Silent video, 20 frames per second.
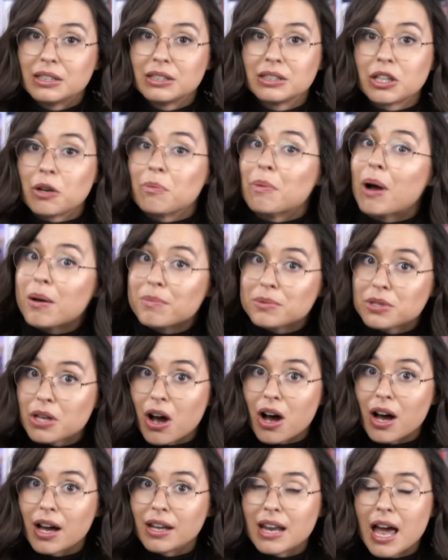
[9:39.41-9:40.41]
"Your mom's
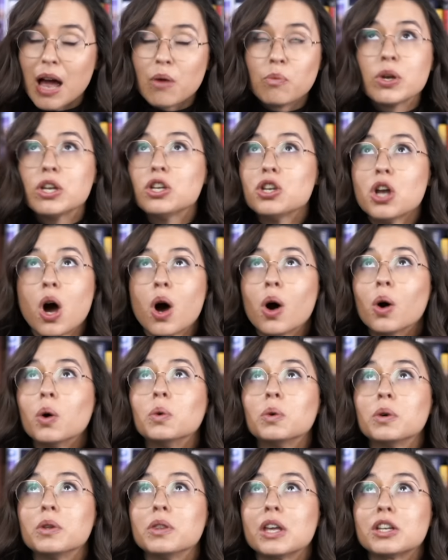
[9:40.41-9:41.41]
gone," and we
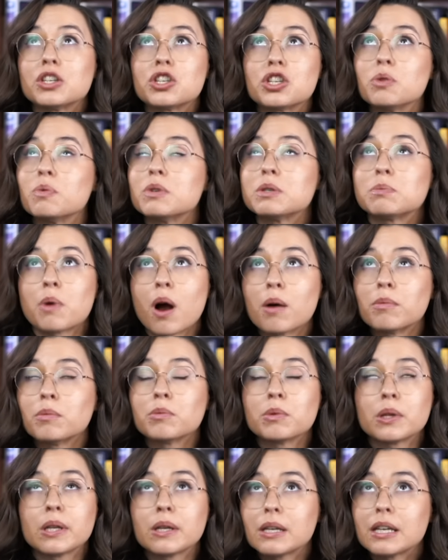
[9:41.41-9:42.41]
know that she was
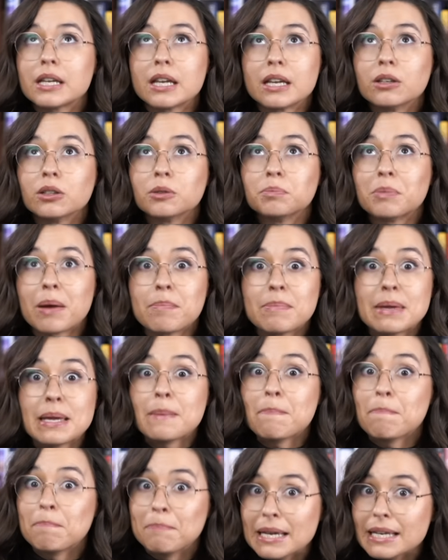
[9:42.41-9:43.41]
probably killed by
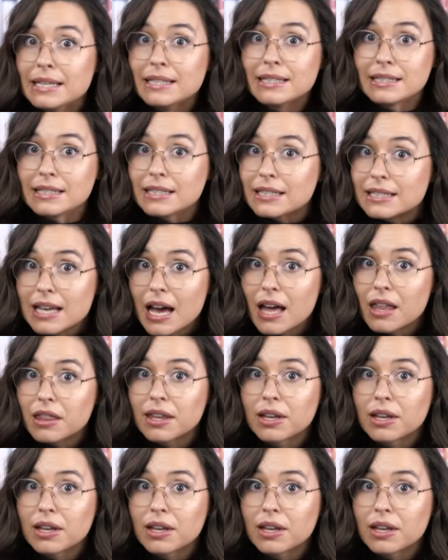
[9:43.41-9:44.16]
being beaten to death.